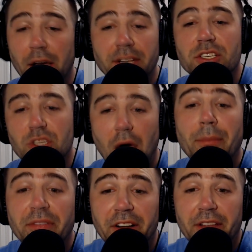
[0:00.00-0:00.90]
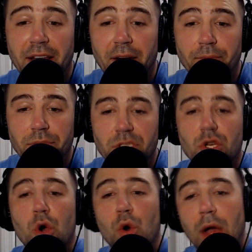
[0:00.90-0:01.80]
But, so I'm going to figure that out.
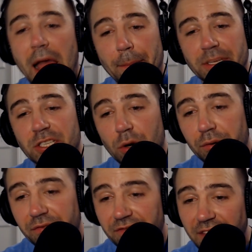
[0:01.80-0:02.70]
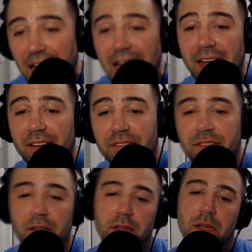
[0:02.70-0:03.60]
So episode
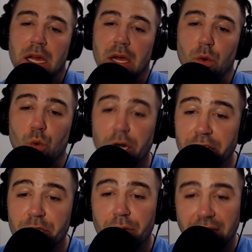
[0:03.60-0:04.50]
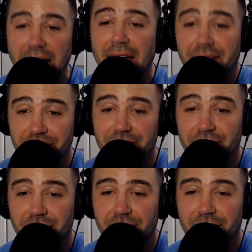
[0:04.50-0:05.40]
5, we're going to do it
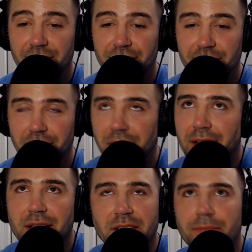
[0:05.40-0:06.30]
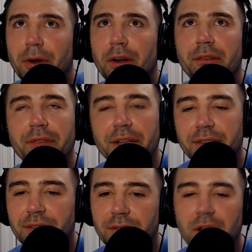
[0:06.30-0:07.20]
live. And that's
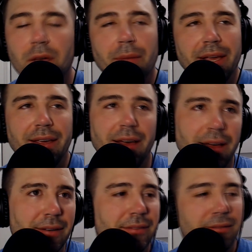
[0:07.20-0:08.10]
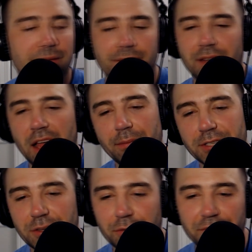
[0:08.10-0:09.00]
perfect. Oh, my God.
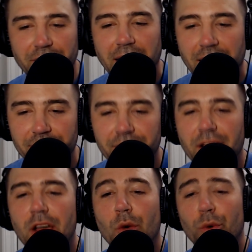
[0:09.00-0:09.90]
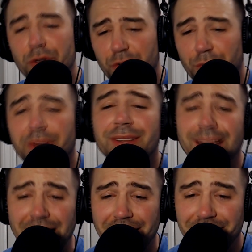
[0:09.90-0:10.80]
Episode 5, we're doing
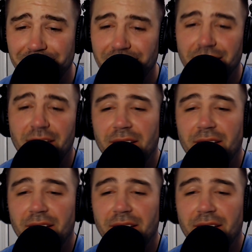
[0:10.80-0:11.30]
it live.